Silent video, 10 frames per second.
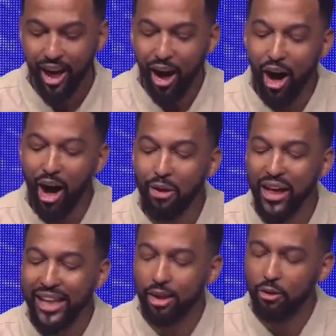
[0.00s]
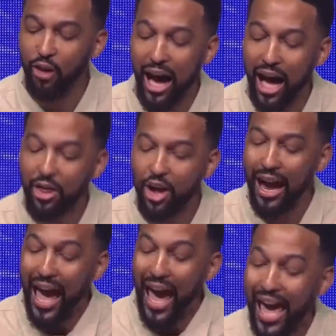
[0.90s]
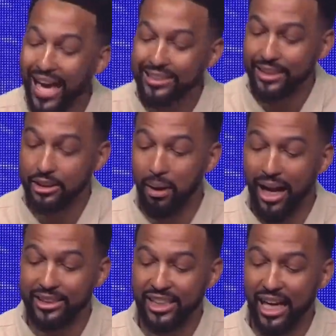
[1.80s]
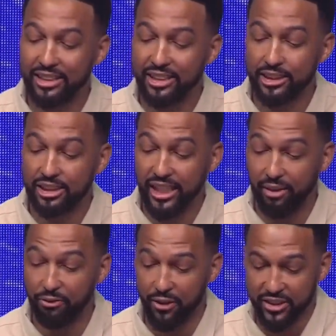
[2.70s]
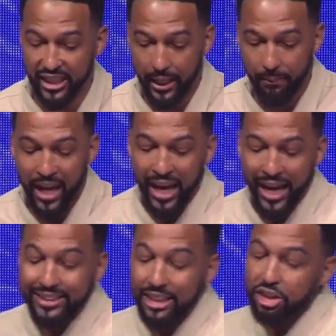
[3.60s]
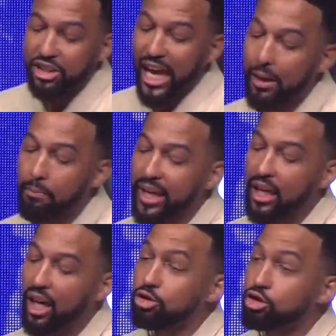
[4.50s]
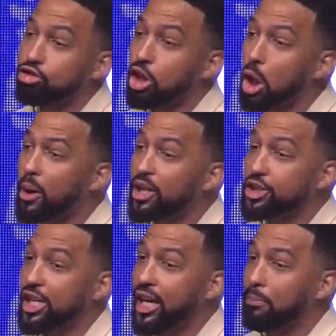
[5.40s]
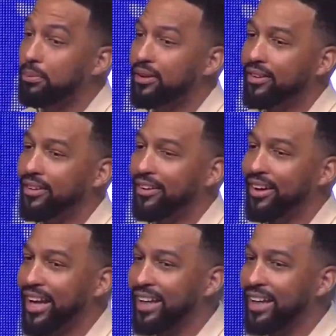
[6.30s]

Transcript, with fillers: All that the Father has is mine, John 16:15, is a statement of stewardship and